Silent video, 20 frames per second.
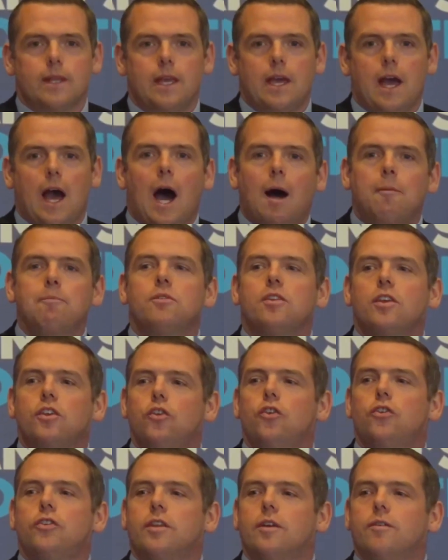Humza
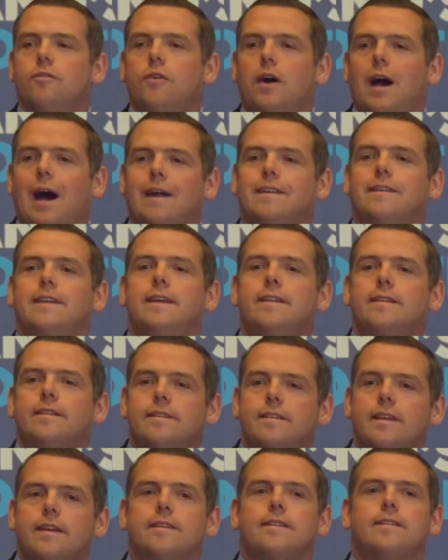Yousaf has a
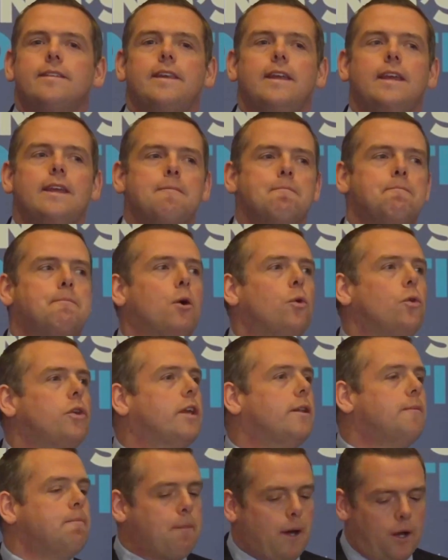£60
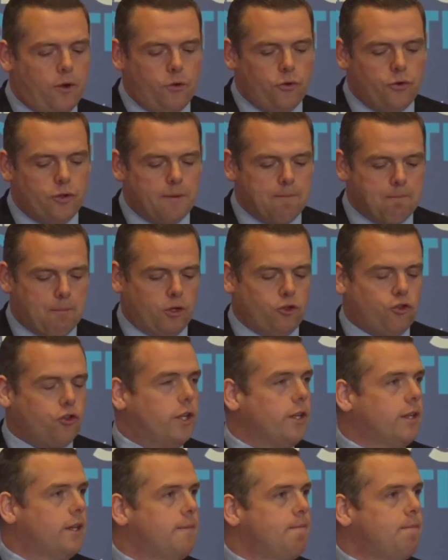billion
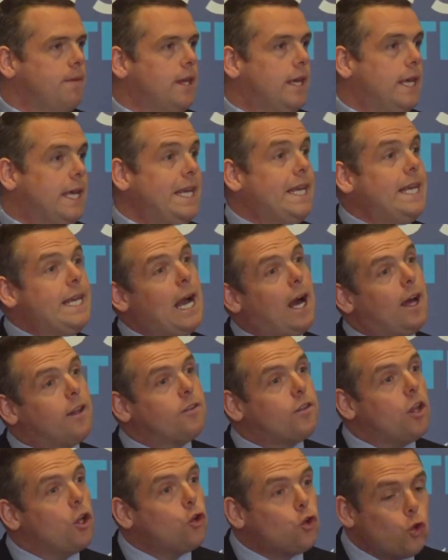budget. He has
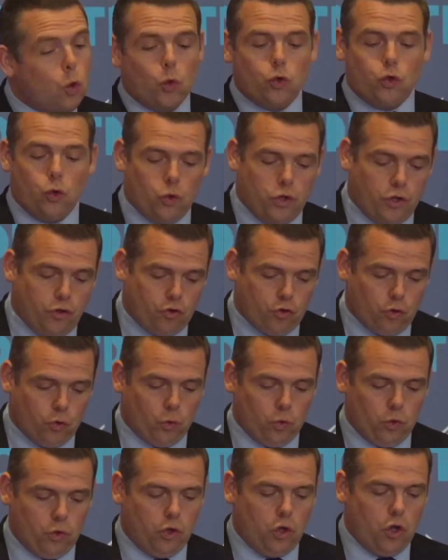total control
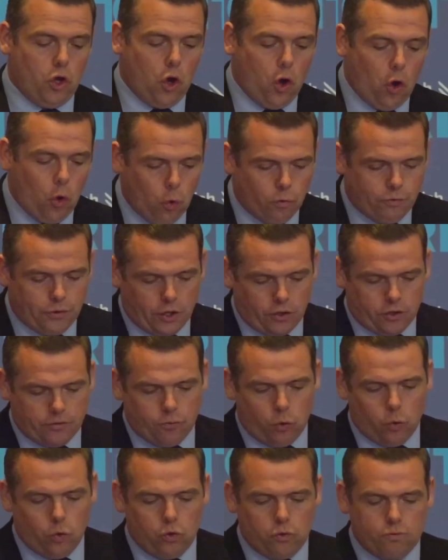over our
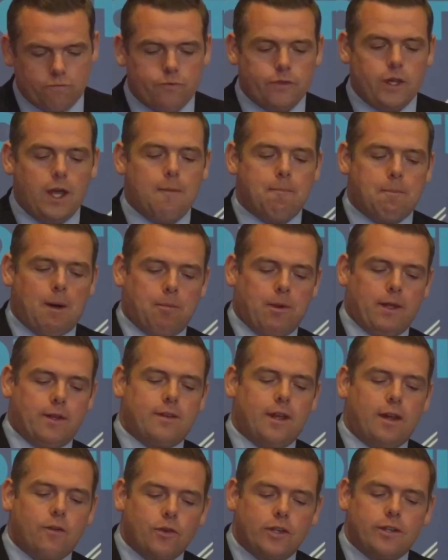devolved public
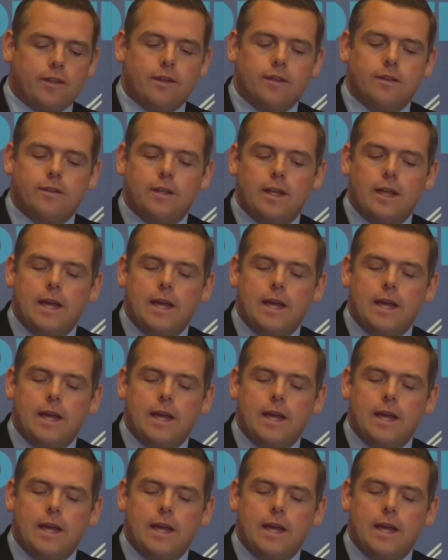services,